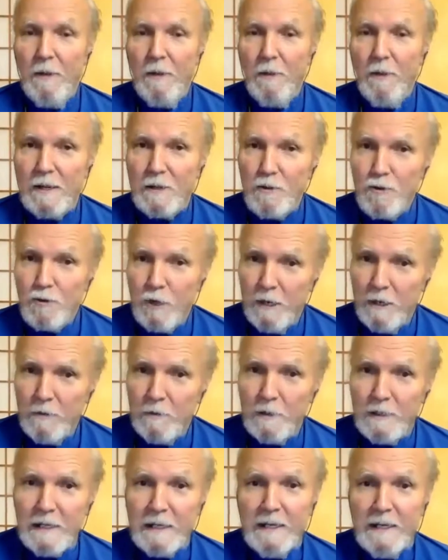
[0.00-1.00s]
they
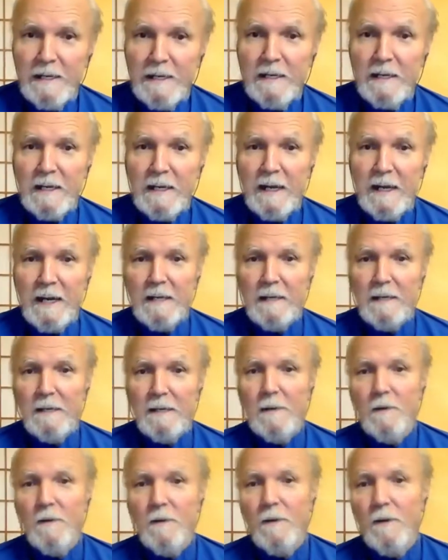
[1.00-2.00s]
generally indicate
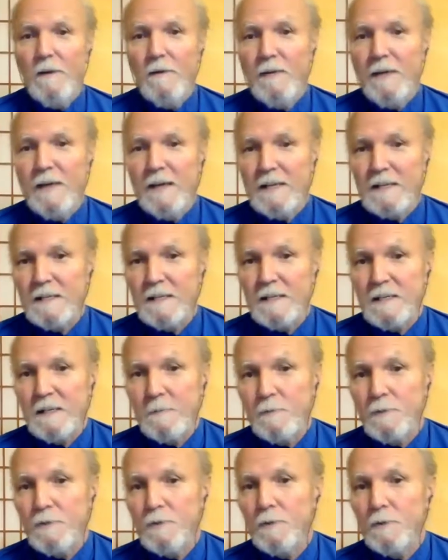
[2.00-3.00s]
that some
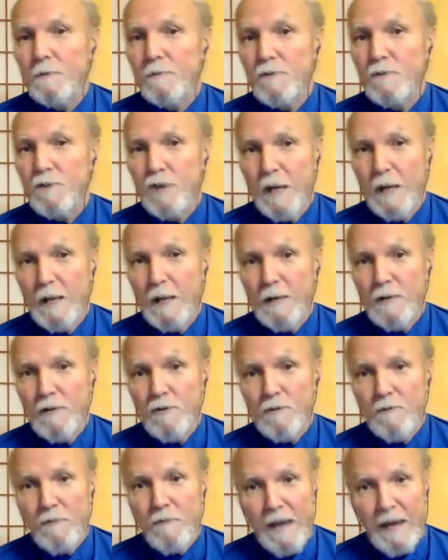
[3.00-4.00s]
sort of change
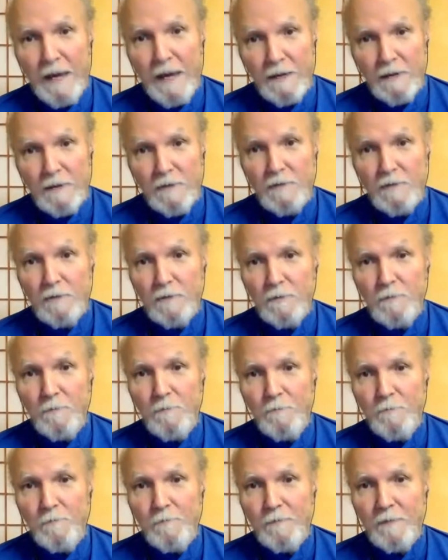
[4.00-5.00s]
of attitude
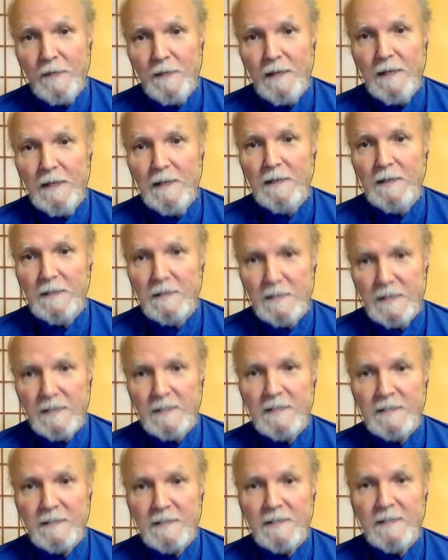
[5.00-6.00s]
is
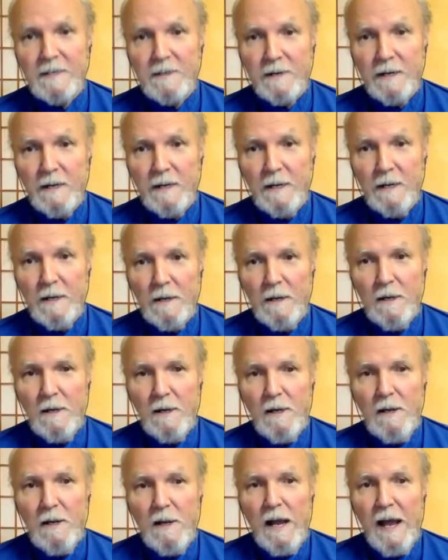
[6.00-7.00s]
necessary.
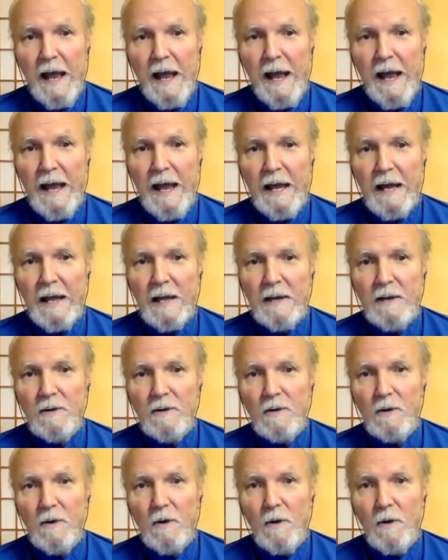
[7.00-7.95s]
And